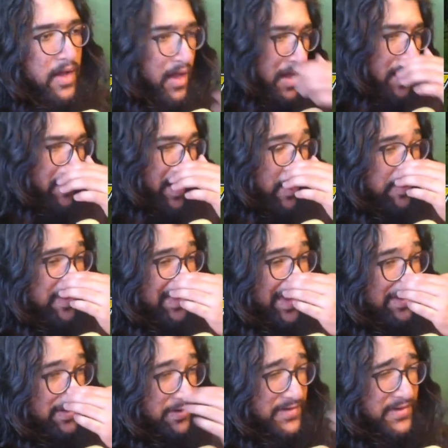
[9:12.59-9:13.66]
I hope this
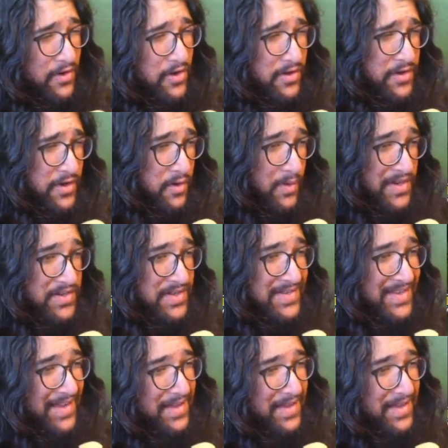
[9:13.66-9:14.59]
answers all your questions.